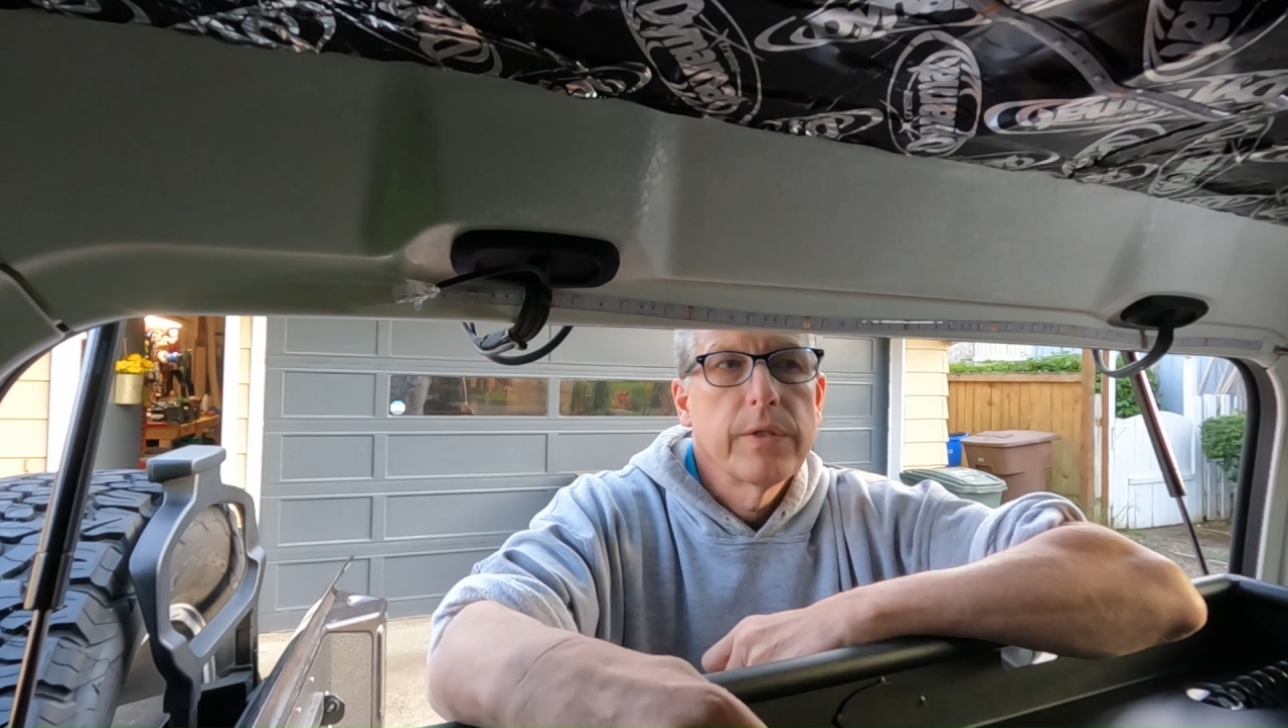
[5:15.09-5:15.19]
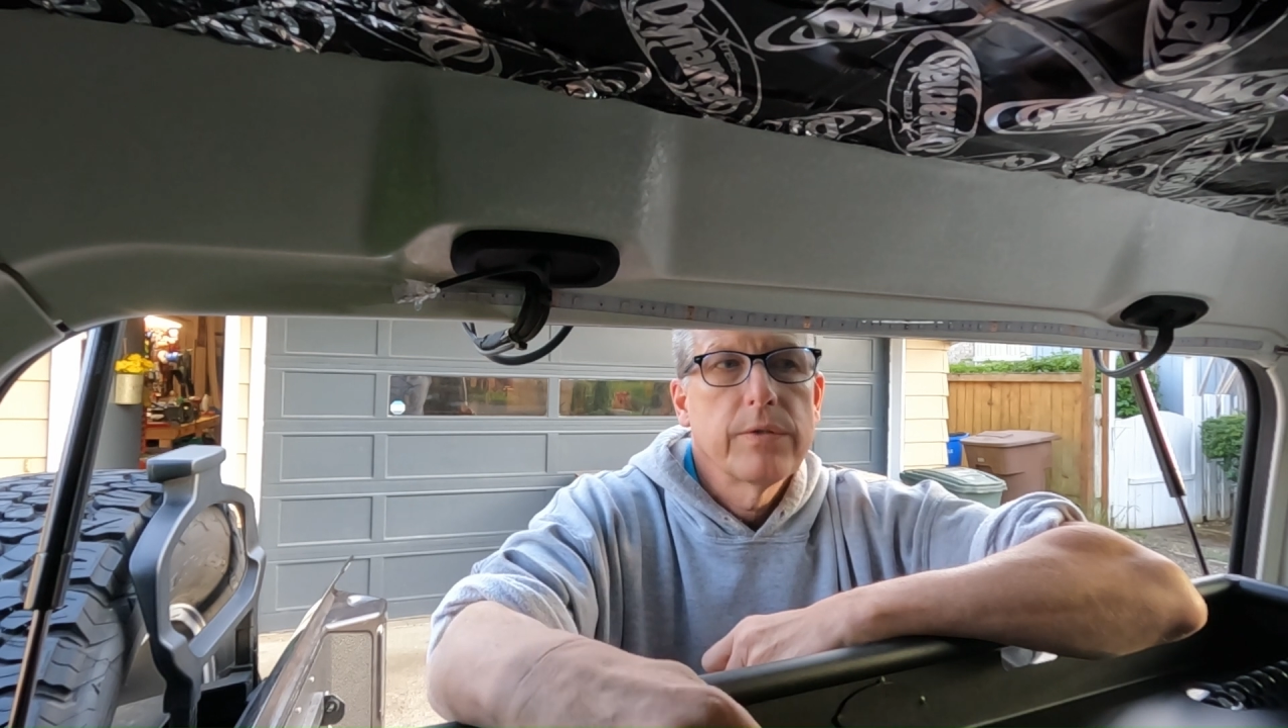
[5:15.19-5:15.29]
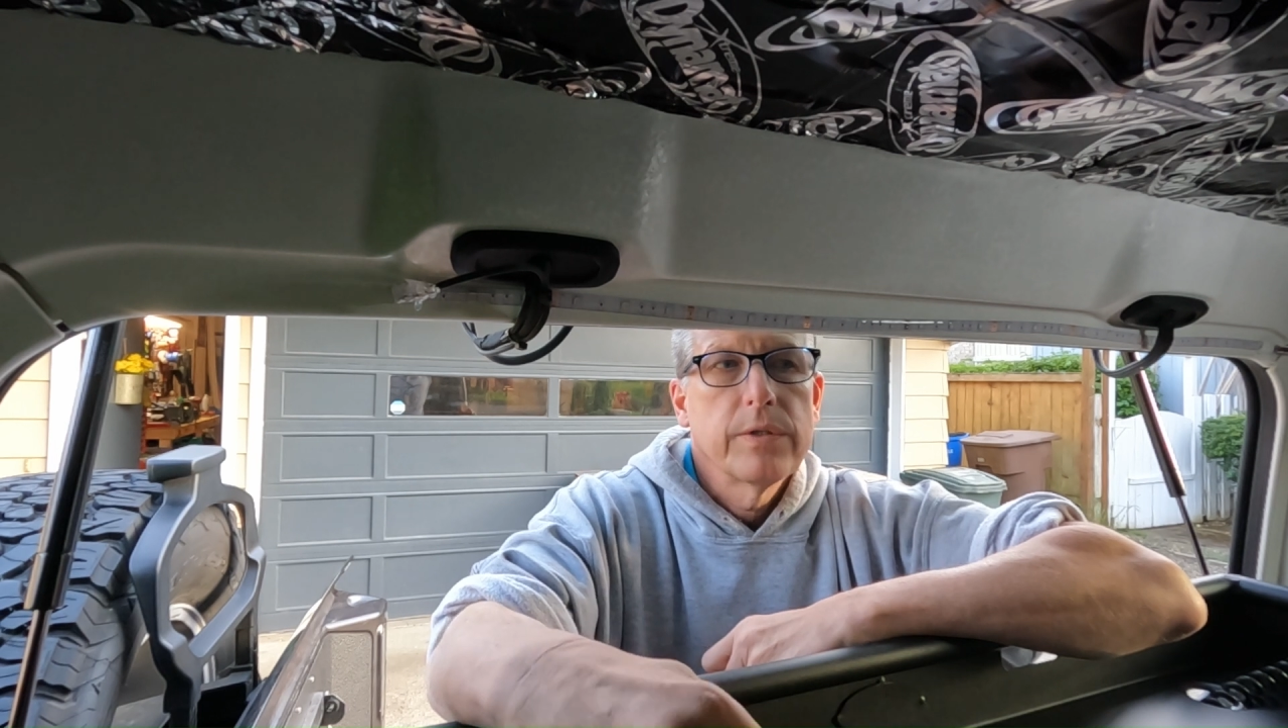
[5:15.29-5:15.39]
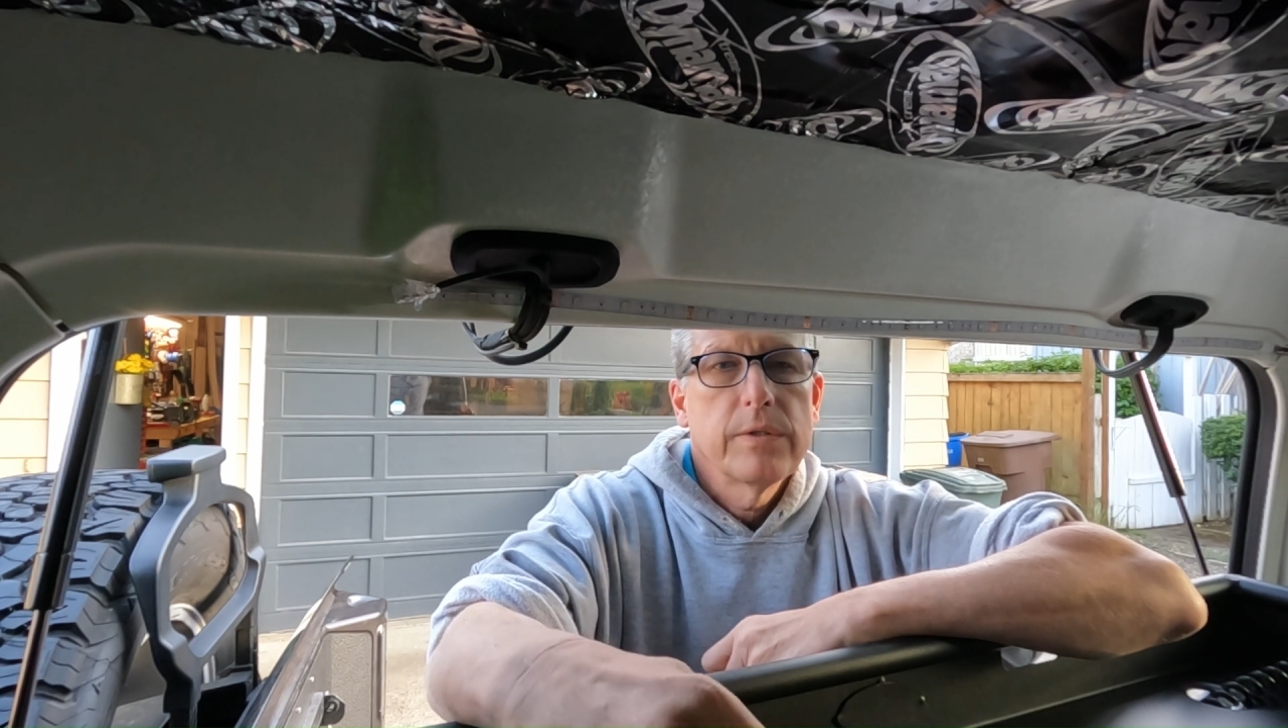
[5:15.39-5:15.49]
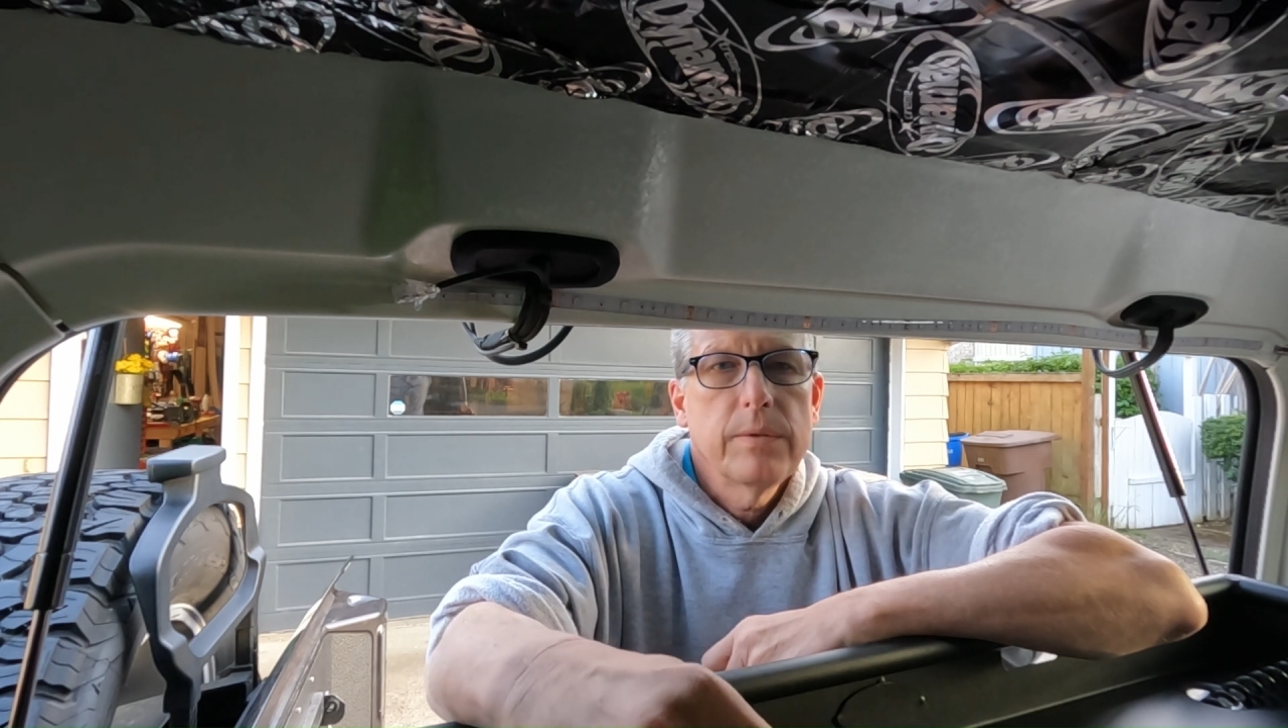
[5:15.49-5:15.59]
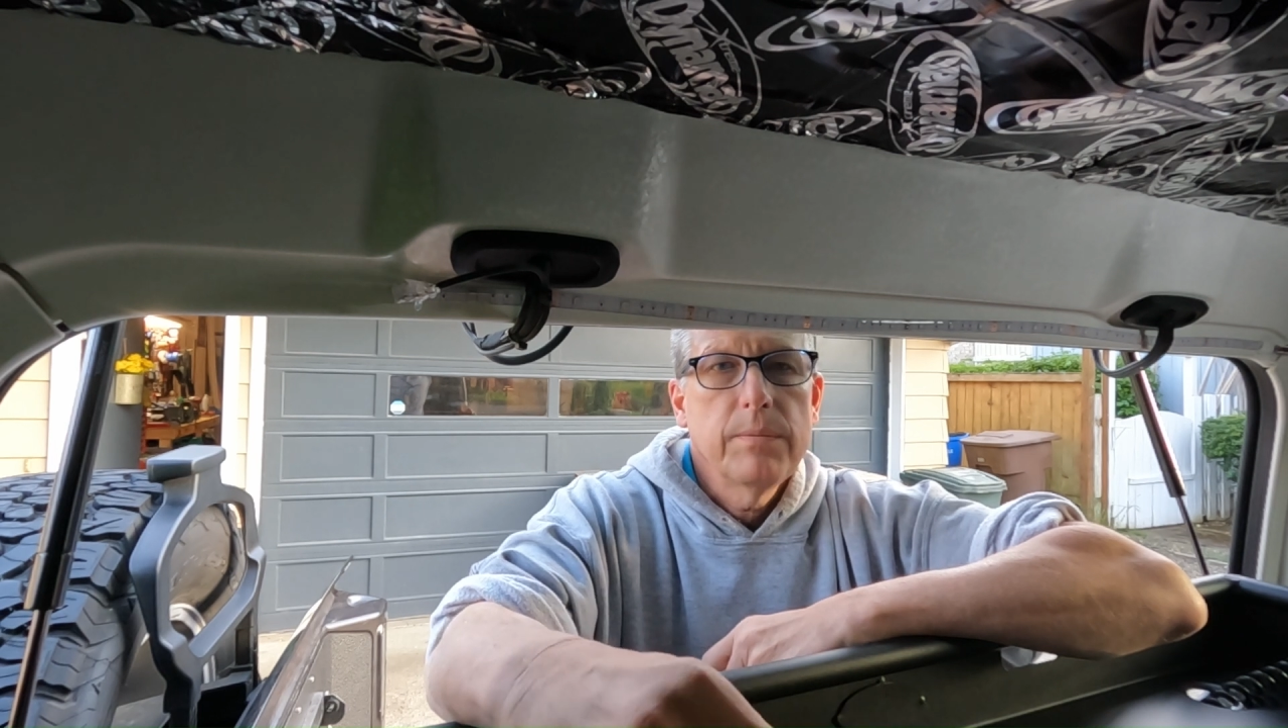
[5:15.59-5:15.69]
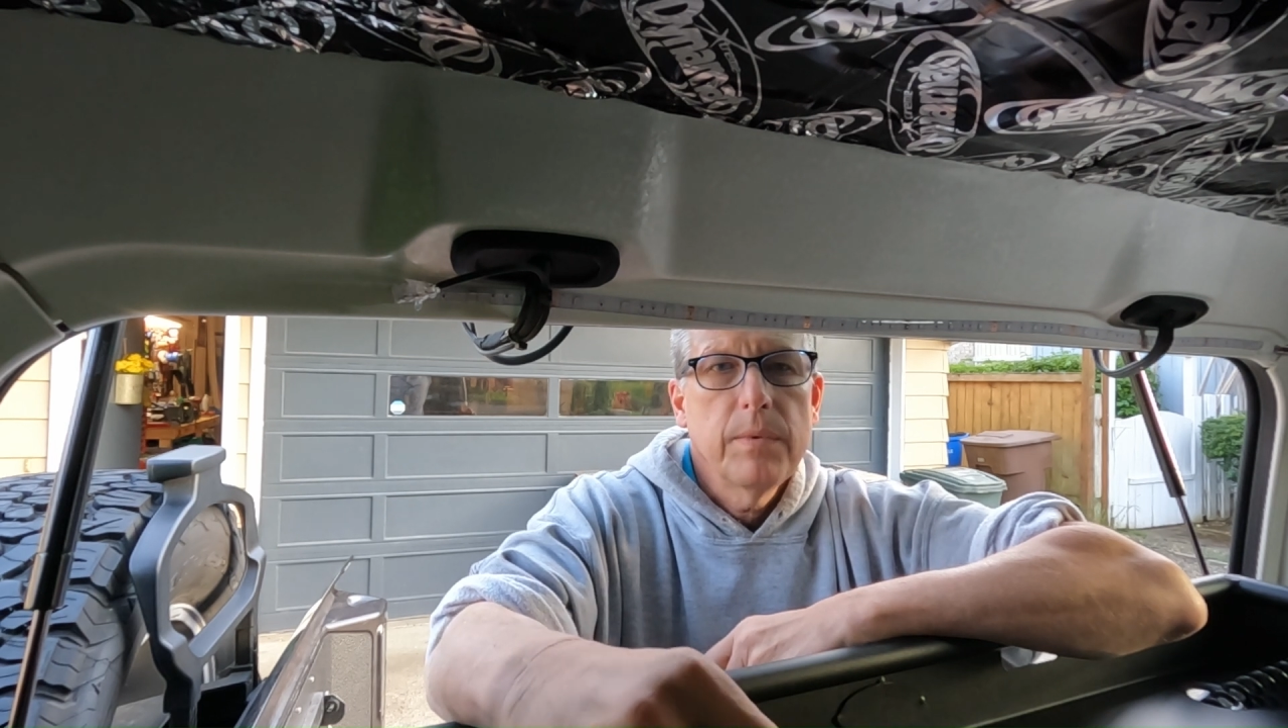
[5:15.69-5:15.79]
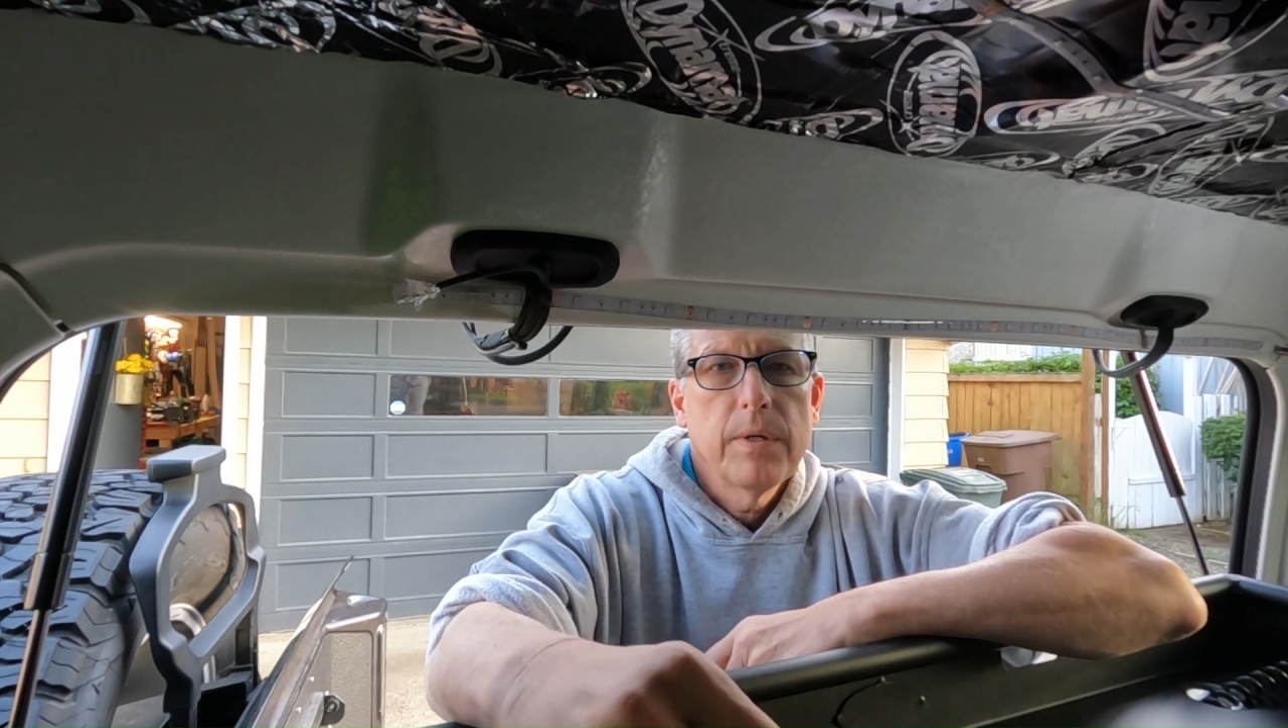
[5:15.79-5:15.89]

system,